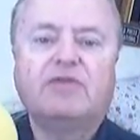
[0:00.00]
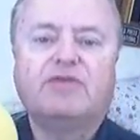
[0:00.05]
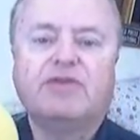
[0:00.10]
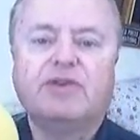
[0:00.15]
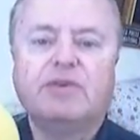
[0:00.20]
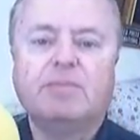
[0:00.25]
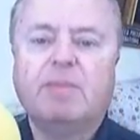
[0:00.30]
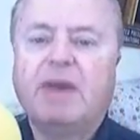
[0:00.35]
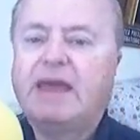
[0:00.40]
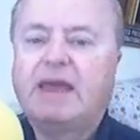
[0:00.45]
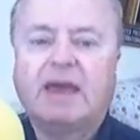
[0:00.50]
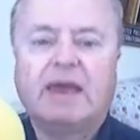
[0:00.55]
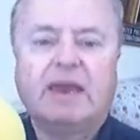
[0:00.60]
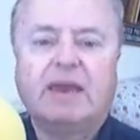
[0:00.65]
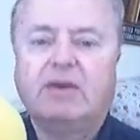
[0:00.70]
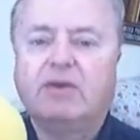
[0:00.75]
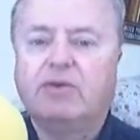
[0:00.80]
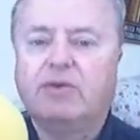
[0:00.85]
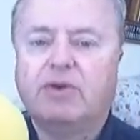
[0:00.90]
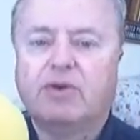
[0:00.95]
should make
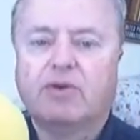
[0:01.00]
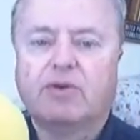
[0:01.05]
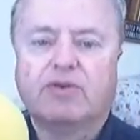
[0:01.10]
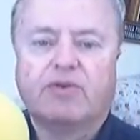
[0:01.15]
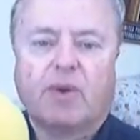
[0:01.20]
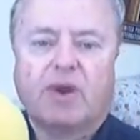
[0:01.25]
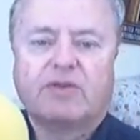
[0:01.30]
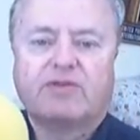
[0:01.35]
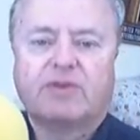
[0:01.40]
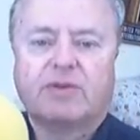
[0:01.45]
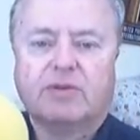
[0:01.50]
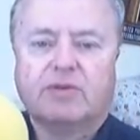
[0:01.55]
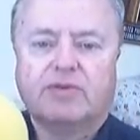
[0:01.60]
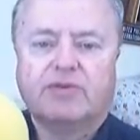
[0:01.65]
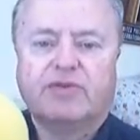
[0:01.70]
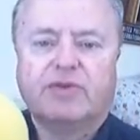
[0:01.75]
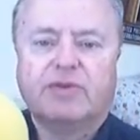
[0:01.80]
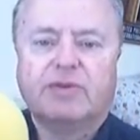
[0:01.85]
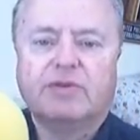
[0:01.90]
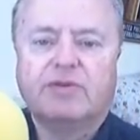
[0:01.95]
any New Year's
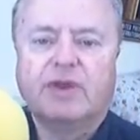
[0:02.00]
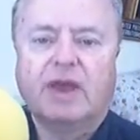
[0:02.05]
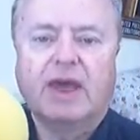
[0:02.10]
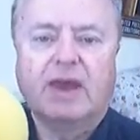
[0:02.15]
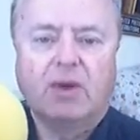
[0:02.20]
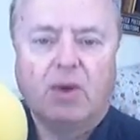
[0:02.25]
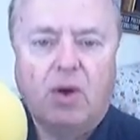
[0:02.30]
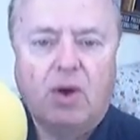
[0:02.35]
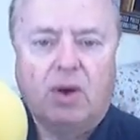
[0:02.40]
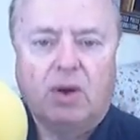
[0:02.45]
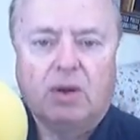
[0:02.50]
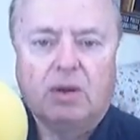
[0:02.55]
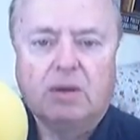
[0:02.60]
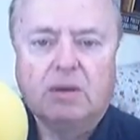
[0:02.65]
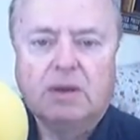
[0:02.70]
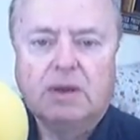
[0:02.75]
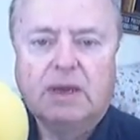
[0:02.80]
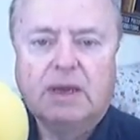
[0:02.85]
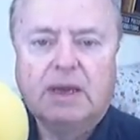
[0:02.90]
resolutions at all.